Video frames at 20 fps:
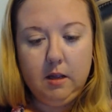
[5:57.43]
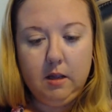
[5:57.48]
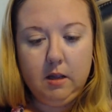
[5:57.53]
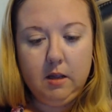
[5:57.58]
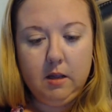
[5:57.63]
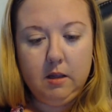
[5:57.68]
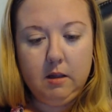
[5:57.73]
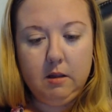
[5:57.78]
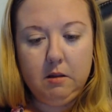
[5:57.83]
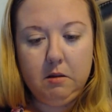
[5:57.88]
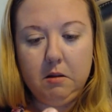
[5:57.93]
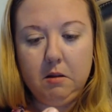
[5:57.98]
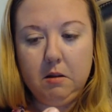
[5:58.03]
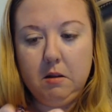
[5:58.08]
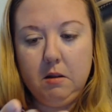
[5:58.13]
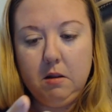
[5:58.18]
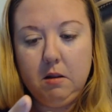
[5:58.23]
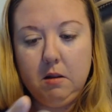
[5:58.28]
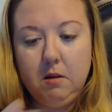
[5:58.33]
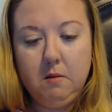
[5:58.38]
Tarte
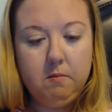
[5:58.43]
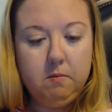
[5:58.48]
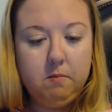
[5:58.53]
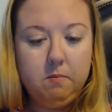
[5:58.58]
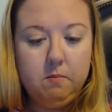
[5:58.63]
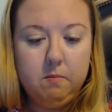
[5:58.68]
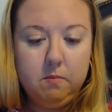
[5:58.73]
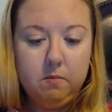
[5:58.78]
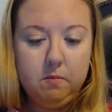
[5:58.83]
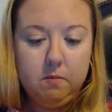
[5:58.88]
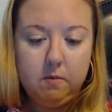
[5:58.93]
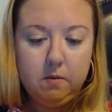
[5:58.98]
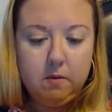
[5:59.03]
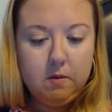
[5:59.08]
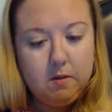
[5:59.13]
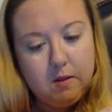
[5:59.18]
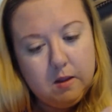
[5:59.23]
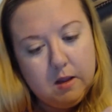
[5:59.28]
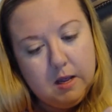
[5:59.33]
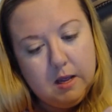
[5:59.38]
Shape Tape,
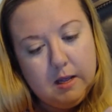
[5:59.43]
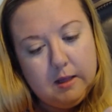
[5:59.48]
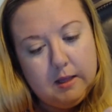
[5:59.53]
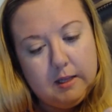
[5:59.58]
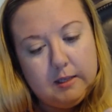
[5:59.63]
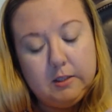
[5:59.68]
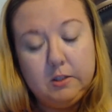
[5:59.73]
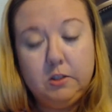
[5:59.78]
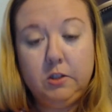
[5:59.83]
and